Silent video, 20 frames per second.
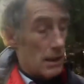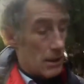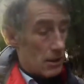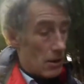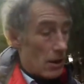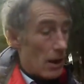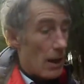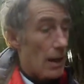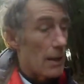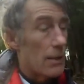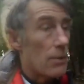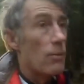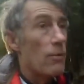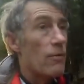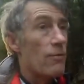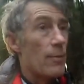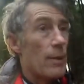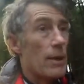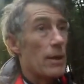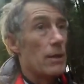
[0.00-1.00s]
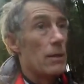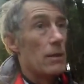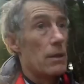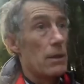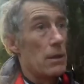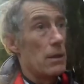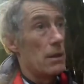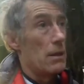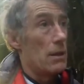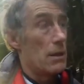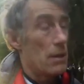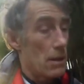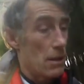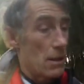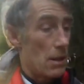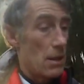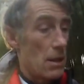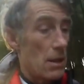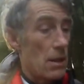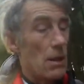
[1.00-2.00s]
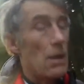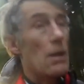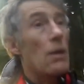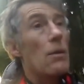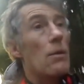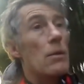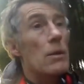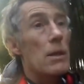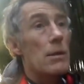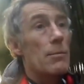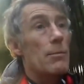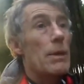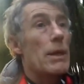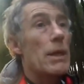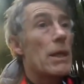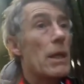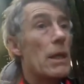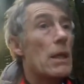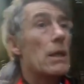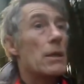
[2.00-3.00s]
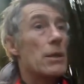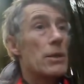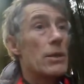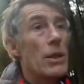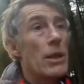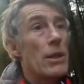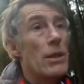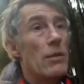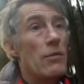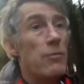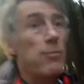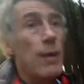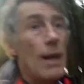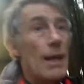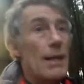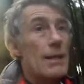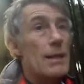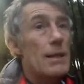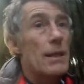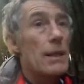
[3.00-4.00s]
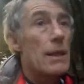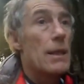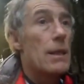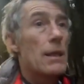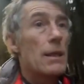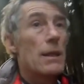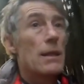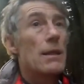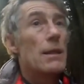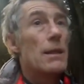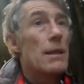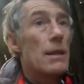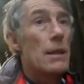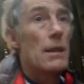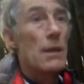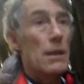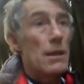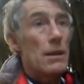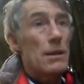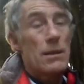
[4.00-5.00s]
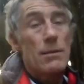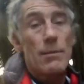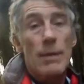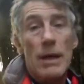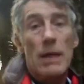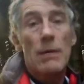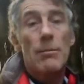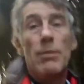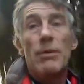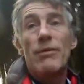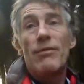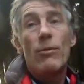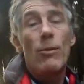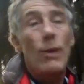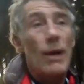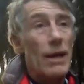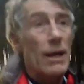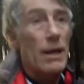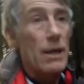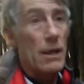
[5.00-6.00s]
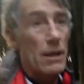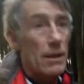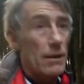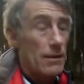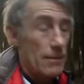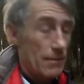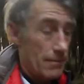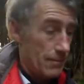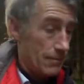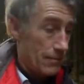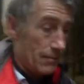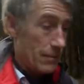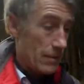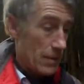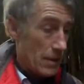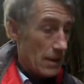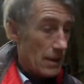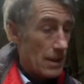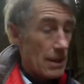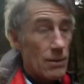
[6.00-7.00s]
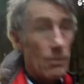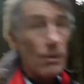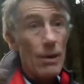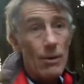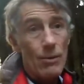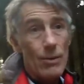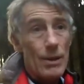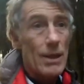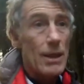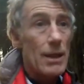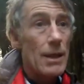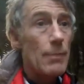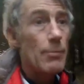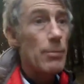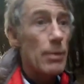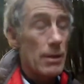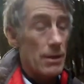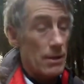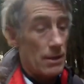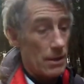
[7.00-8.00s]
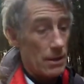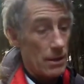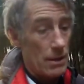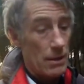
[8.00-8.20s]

And all I had with me was a big sheet of plastic to make a bivouac. That's where I was sleeping.